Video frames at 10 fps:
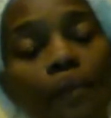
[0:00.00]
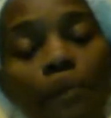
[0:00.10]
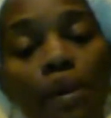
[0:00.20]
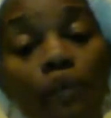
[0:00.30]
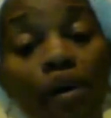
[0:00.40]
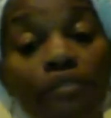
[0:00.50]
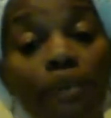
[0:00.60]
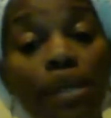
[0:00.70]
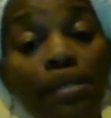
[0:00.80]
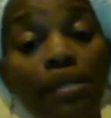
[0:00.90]
may want
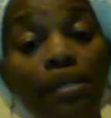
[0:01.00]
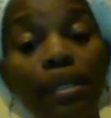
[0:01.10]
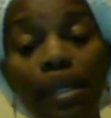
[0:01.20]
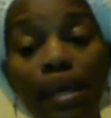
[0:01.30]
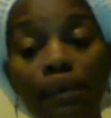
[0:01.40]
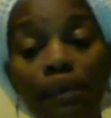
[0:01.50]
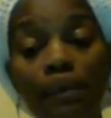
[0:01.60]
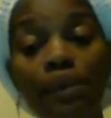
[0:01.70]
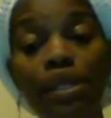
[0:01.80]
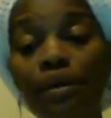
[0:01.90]
from me,
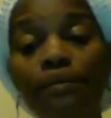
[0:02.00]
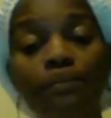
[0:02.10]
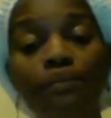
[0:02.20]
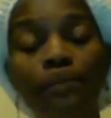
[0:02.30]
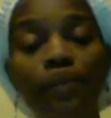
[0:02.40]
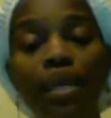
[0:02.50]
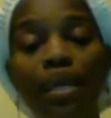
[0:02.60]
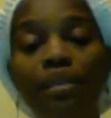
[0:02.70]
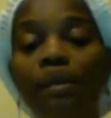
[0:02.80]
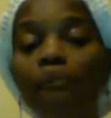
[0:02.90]
let me know.
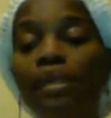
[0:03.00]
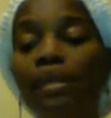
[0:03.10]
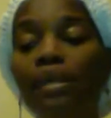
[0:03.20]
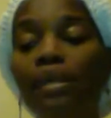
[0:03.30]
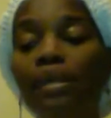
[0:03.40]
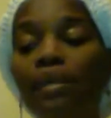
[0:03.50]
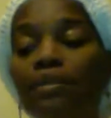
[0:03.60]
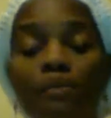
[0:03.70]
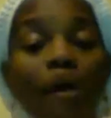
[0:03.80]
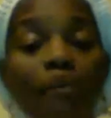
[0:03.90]
And if they may need
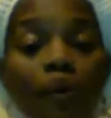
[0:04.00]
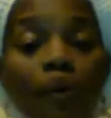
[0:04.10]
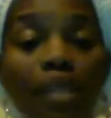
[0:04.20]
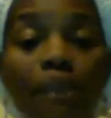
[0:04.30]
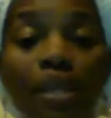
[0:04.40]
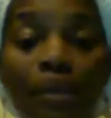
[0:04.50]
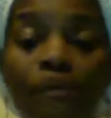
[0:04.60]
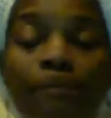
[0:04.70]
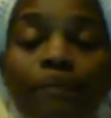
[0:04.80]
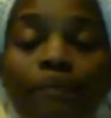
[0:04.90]
some help on, let me
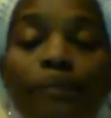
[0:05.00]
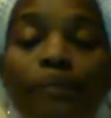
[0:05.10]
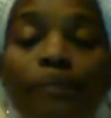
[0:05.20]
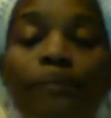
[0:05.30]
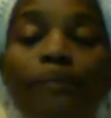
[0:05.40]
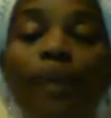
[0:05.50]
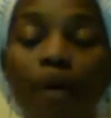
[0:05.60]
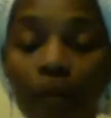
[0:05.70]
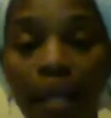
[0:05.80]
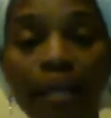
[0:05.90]
know.
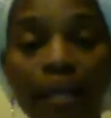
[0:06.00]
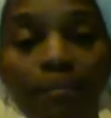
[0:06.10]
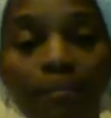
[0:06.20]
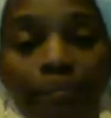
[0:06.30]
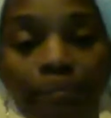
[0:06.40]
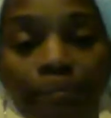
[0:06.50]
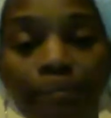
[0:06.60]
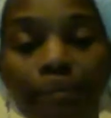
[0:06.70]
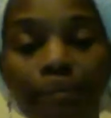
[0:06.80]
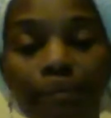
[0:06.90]
Okay.
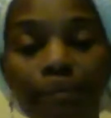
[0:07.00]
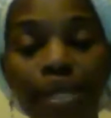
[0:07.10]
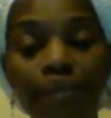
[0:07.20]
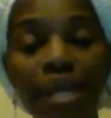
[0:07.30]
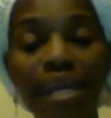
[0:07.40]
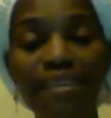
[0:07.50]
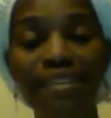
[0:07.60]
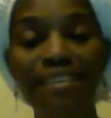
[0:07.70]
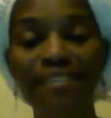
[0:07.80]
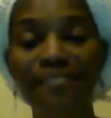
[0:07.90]
Many
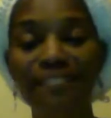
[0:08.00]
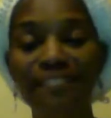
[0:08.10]
blessings.